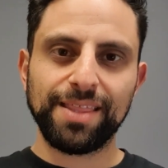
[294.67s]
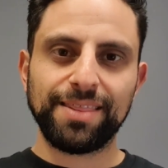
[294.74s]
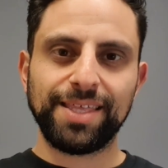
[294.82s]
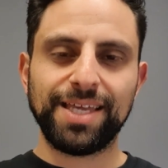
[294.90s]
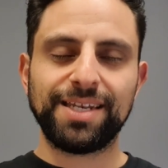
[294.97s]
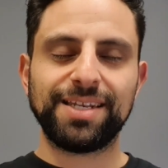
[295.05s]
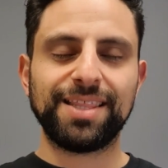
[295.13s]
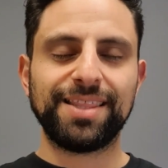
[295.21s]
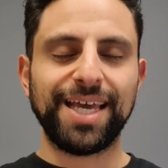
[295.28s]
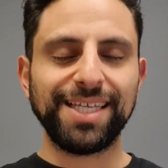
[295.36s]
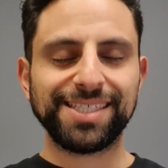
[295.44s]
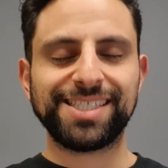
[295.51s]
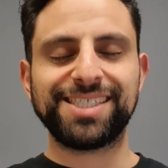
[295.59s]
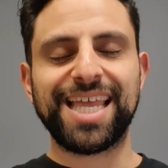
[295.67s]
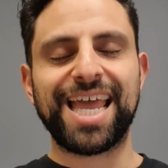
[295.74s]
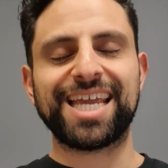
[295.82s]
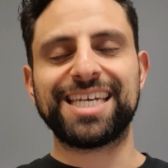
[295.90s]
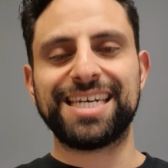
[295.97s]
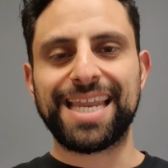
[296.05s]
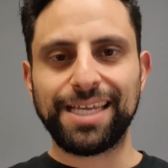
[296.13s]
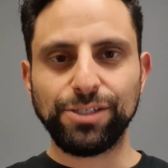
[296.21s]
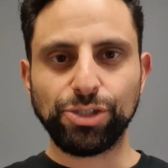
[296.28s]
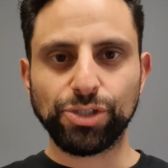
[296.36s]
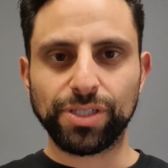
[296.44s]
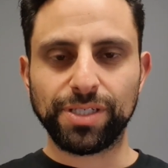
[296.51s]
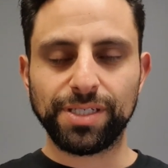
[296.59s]
then that
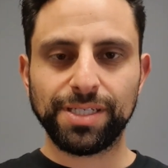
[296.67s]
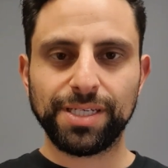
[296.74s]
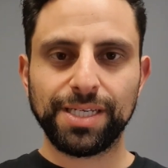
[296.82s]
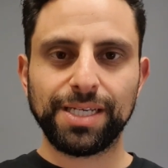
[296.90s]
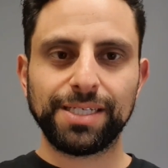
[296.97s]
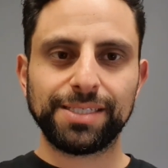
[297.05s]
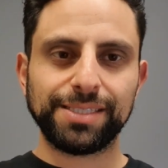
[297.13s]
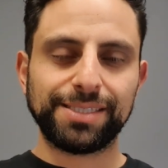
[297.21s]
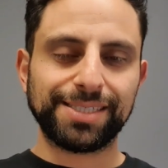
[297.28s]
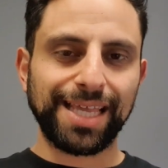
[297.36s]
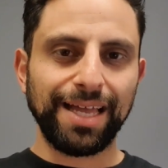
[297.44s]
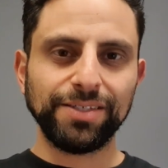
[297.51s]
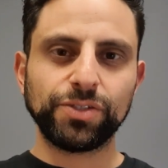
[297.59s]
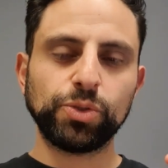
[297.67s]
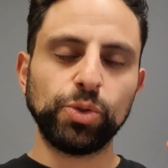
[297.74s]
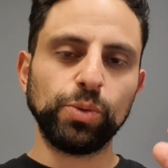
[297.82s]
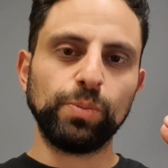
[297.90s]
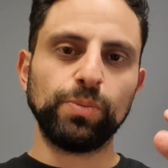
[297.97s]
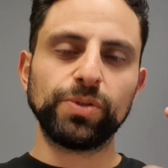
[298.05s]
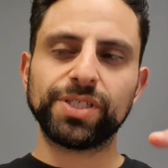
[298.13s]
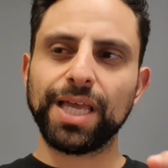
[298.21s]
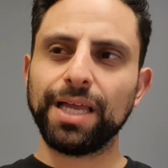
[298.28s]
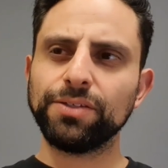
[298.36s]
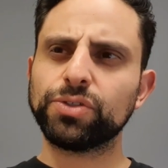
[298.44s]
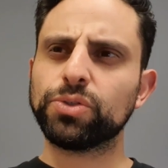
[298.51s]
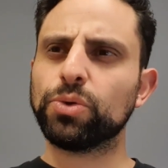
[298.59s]
stagnation starts
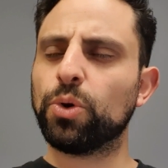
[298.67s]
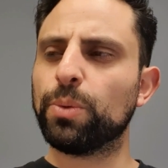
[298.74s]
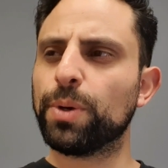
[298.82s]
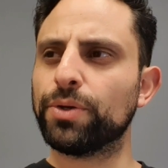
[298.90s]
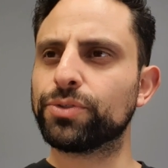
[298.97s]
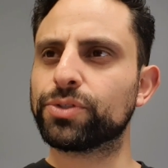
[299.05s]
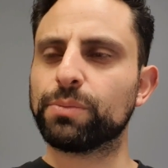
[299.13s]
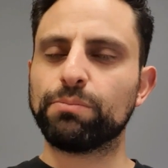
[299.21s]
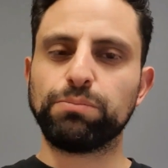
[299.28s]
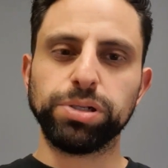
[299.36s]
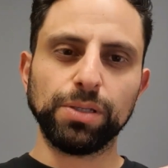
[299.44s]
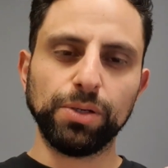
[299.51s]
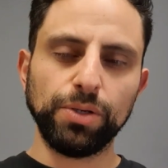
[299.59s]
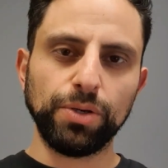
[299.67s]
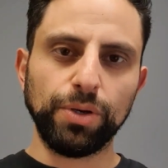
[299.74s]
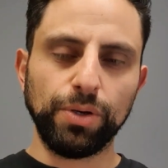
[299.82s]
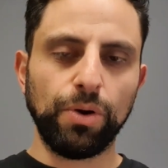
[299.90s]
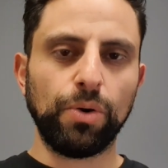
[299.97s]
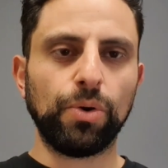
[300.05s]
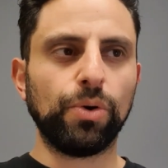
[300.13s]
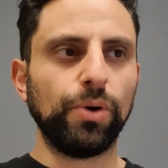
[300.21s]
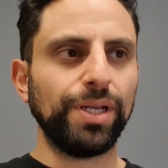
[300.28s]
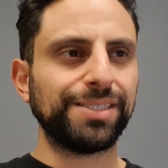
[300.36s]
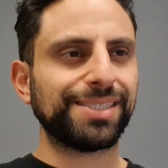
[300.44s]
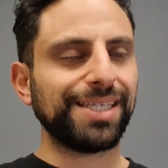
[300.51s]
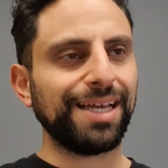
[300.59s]
to almost blur, or
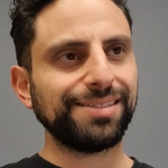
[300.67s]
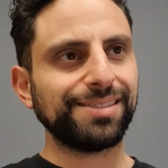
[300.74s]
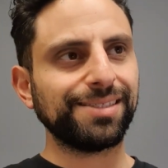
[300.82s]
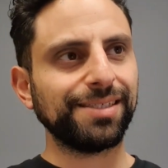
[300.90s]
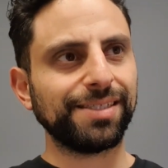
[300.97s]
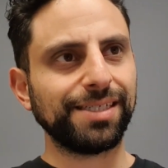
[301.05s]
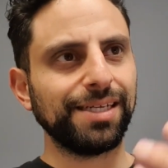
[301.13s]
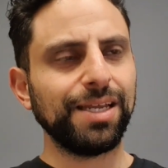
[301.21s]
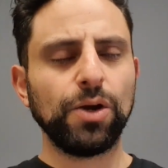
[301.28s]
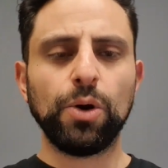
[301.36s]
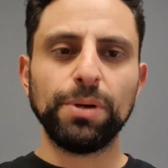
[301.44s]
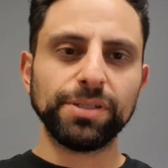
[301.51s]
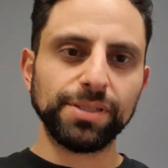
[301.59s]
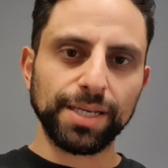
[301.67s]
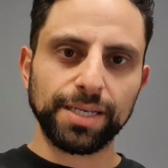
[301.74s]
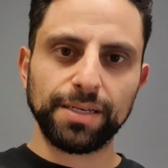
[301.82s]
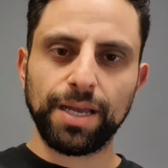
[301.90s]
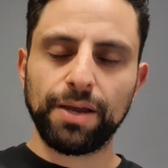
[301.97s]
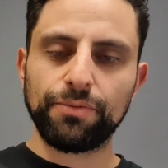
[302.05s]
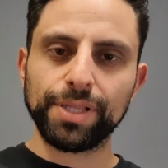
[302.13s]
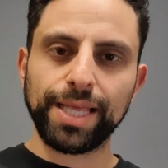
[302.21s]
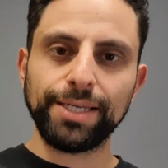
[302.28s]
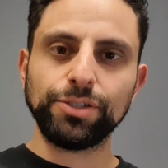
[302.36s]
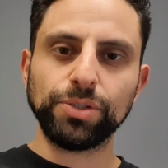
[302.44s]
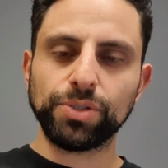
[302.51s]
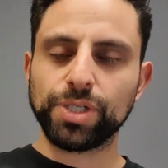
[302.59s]
it starts to almost like a
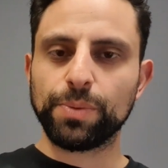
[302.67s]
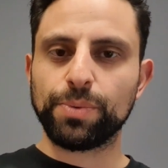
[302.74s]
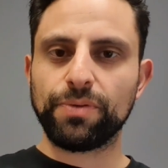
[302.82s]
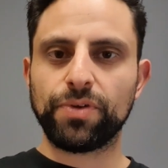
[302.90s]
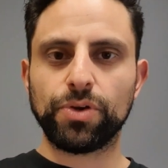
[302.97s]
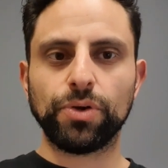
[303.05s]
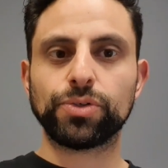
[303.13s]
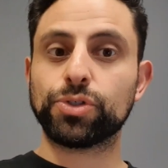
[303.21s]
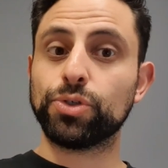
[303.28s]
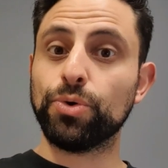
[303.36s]
relationship. If you're not